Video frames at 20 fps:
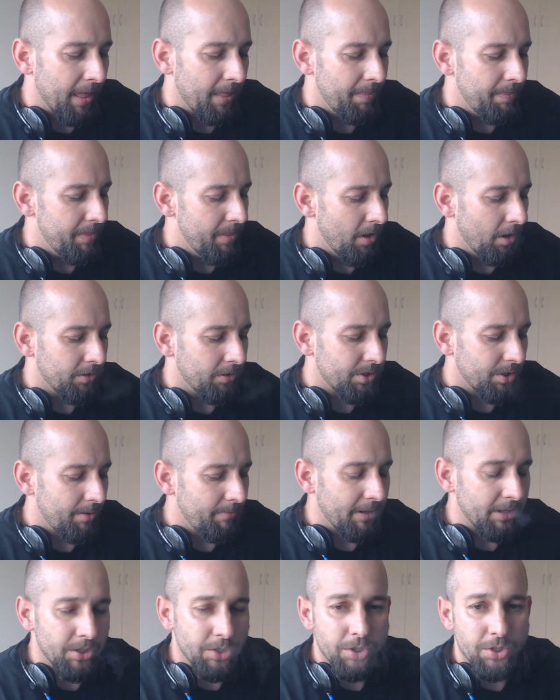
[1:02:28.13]
Not so
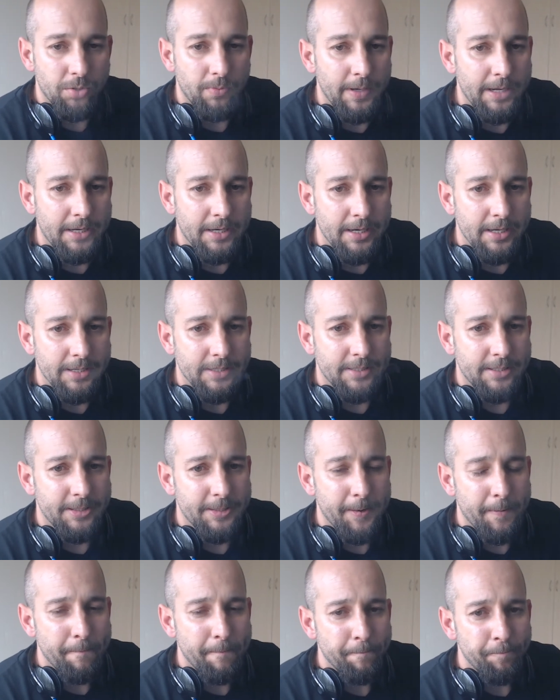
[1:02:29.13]
much
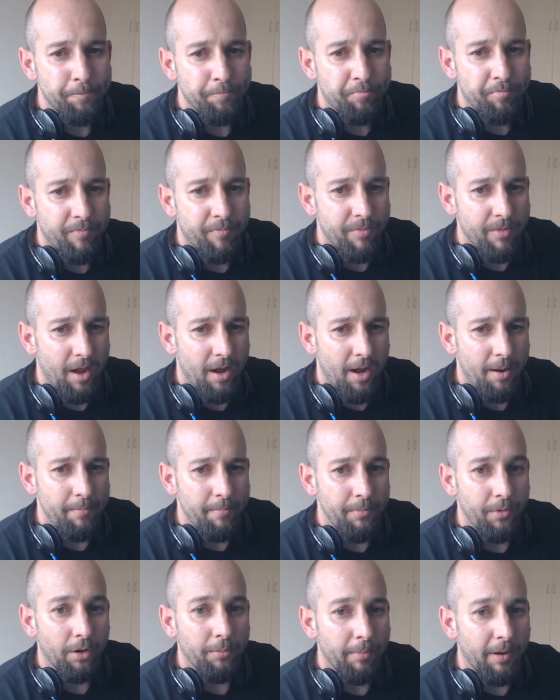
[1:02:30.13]
sweetness.
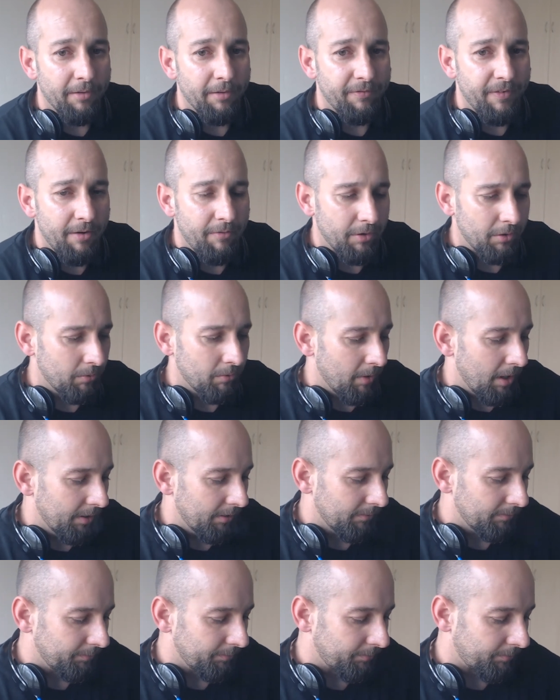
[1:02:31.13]
Not my favorite
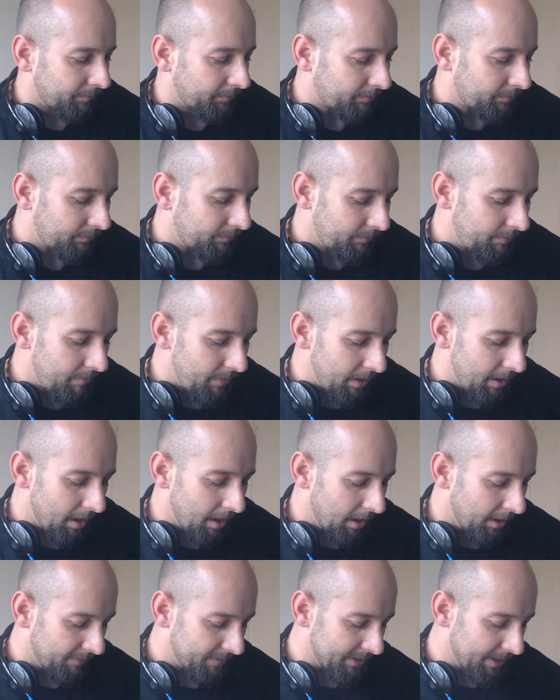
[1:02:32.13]
one
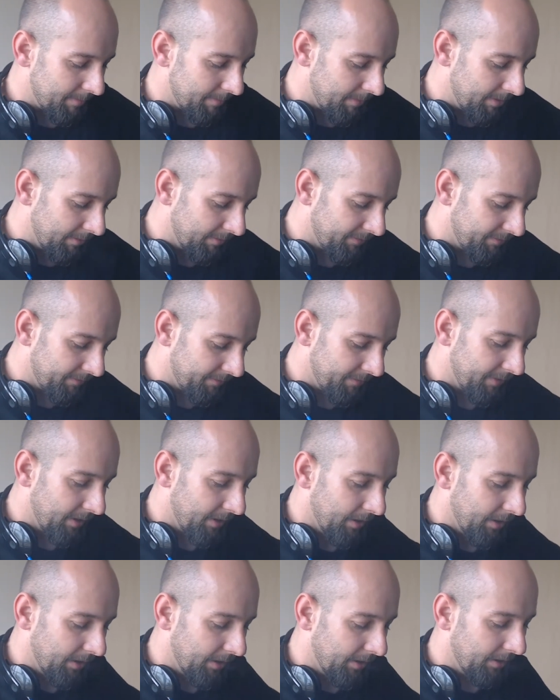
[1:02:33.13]
out of some
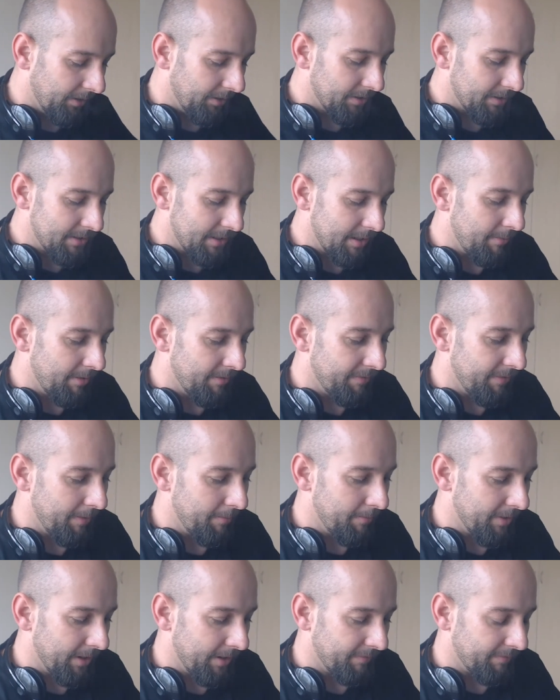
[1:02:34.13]
of
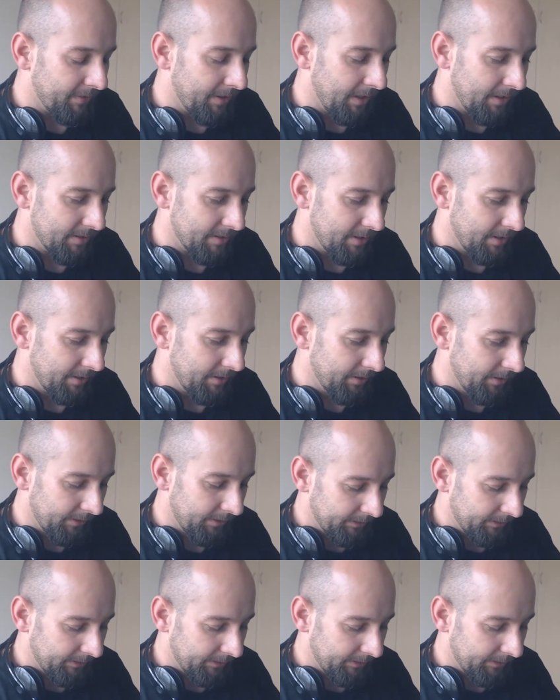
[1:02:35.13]
them that I've tasted.